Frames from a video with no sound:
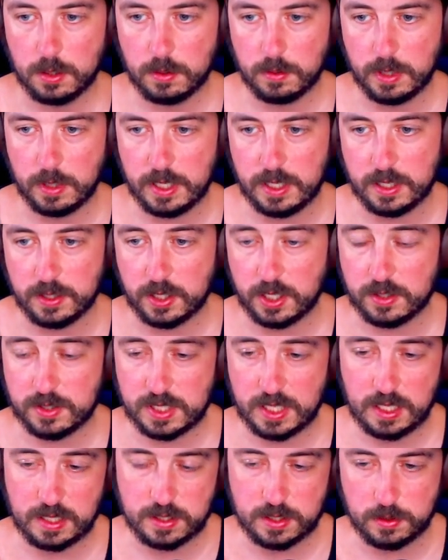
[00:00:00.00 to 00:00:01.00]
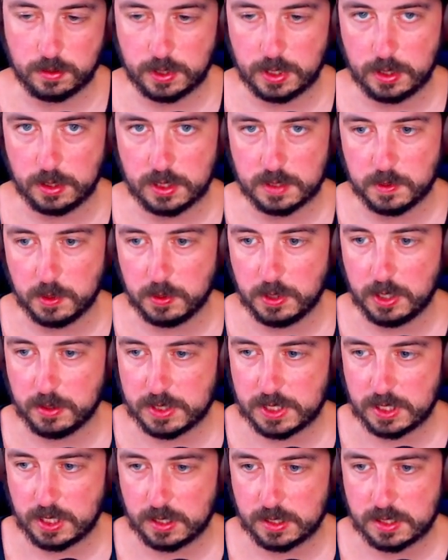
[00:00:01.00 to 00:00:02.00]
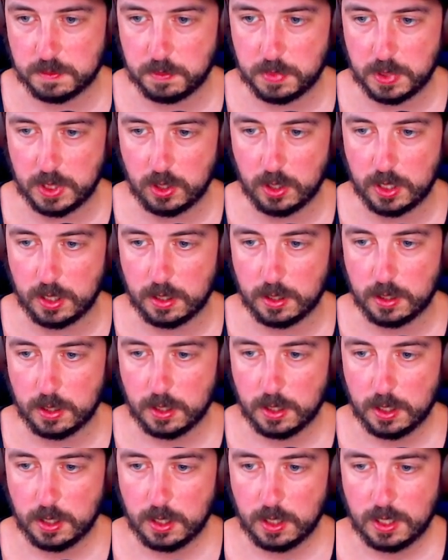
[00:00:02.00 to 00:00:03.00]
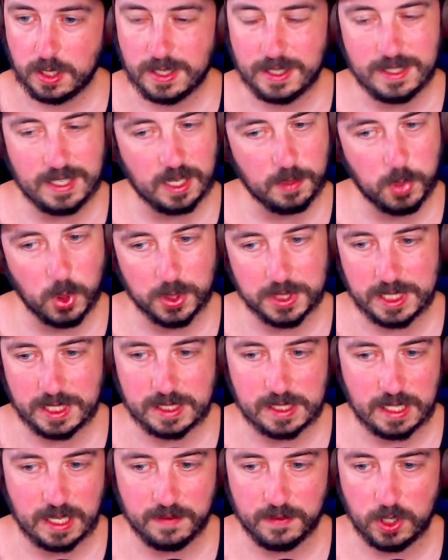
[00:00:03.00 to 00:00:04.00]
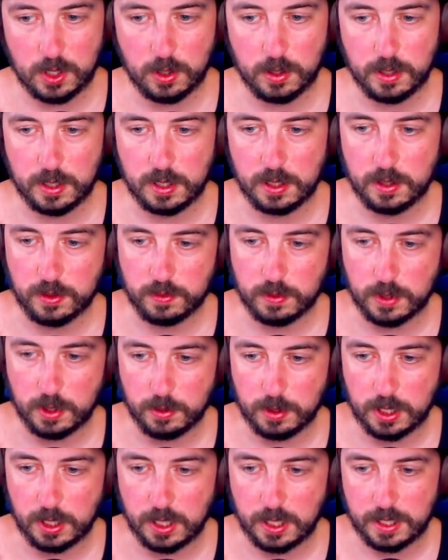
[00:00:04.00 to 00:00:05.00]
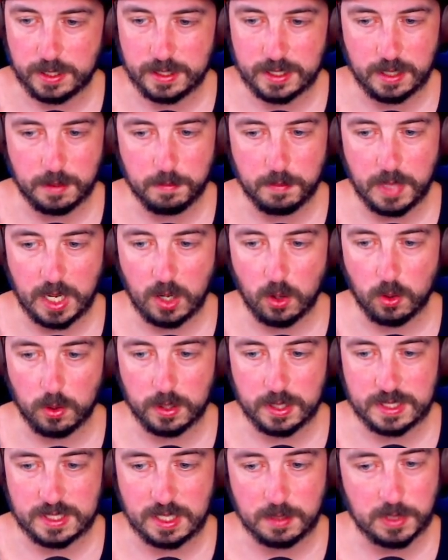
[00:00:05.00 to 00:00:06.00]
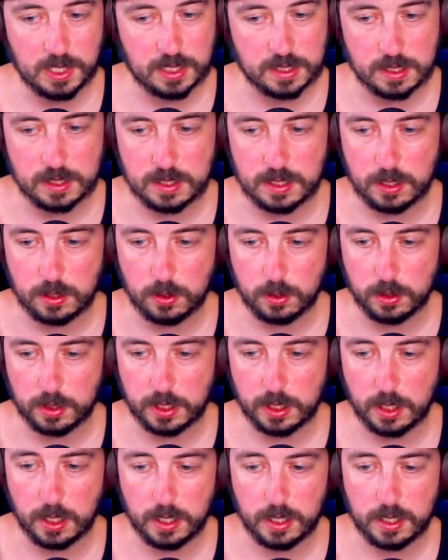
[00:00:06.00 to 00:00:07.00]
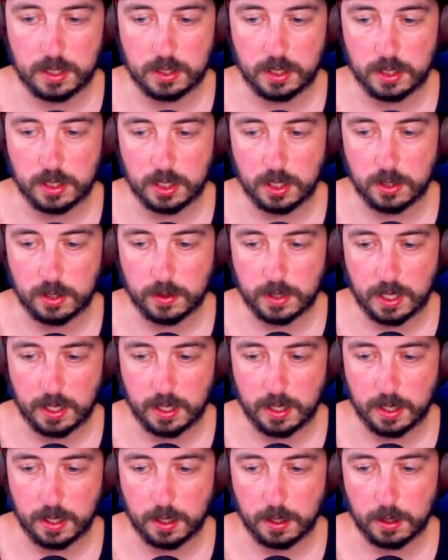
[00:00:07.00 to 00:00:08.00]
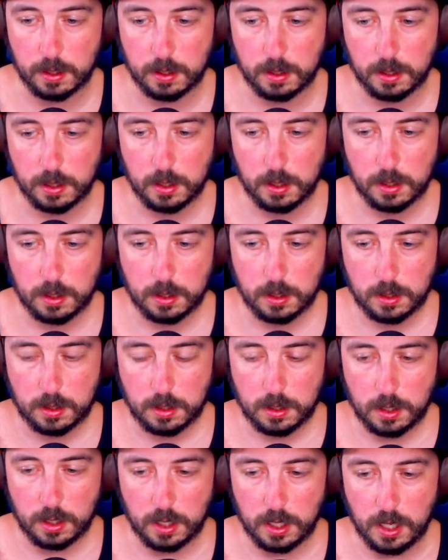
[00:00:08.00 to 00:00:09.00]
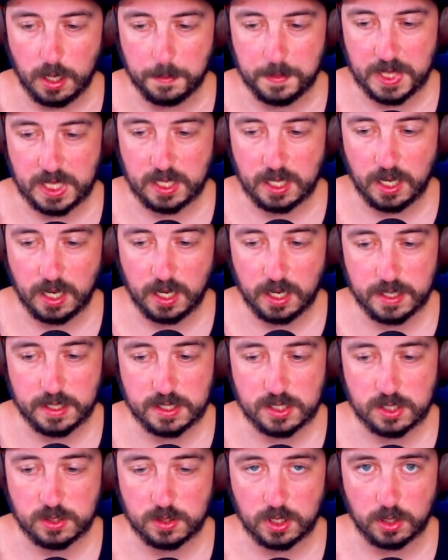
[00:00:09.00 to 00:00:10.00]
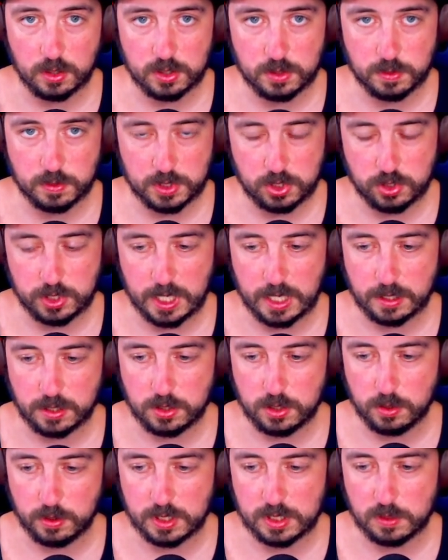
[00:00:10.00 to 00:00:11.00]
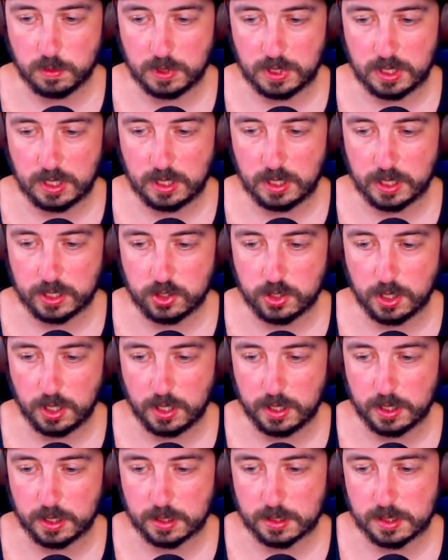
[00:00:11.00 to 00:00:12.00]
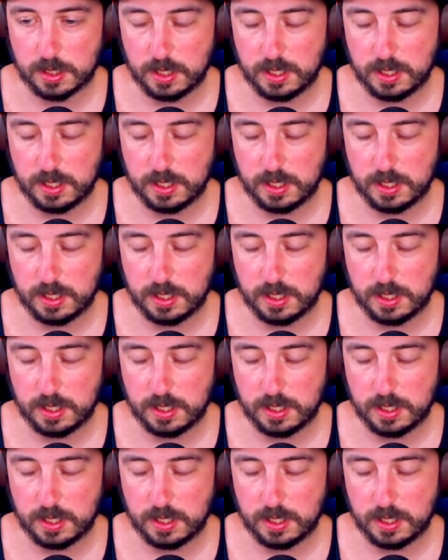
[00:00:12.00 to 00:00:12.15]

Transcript: Right now, the ghost can still kill us, but we know it's not a spirit. Not a Polty because I haven't heard it throw a lot. Not a mare or a demon because it didn't early hunt. Not a yokai. Because the ghost was attracted to us with the electronics.